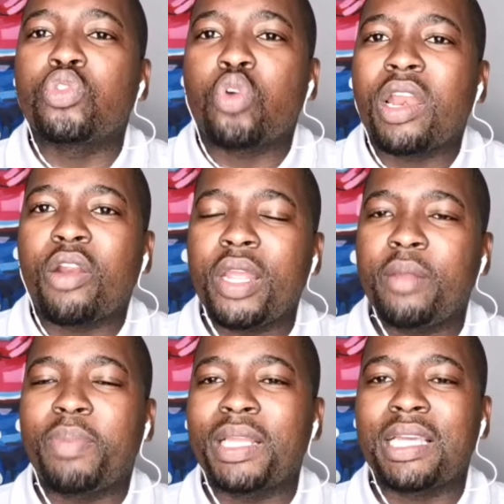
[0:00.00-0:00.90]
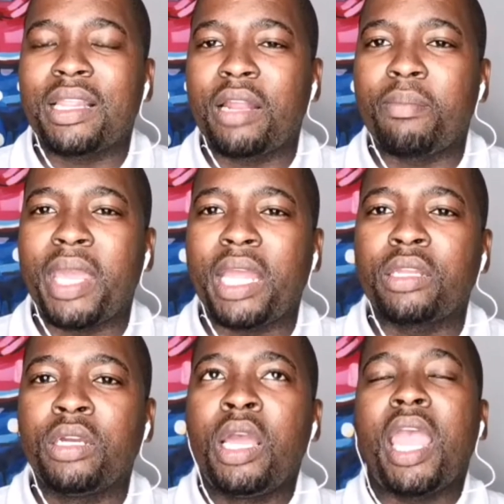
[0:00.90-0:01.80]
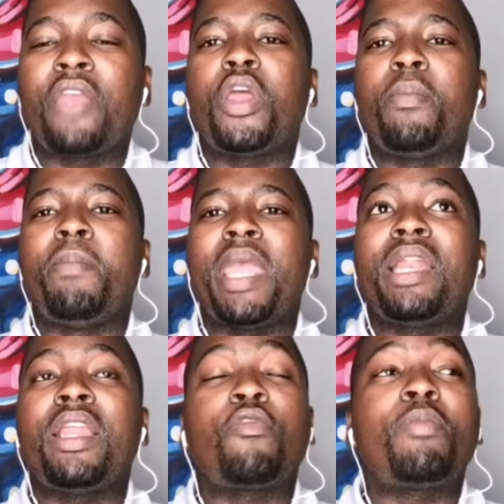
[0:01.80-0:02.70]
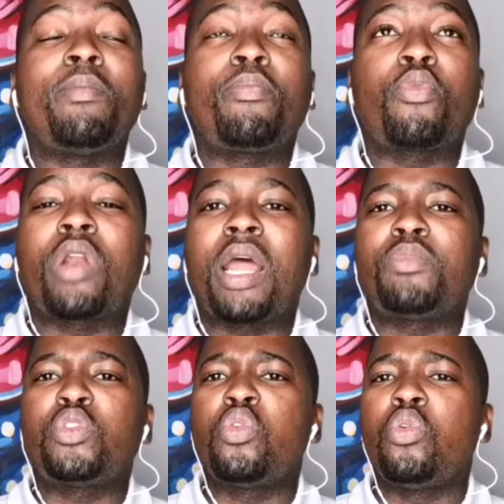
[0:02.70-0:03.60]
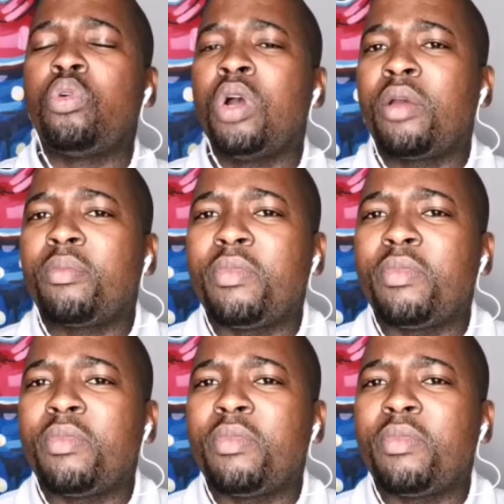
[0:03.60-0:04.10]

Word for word: to tolerate better than men and then men have been brought up to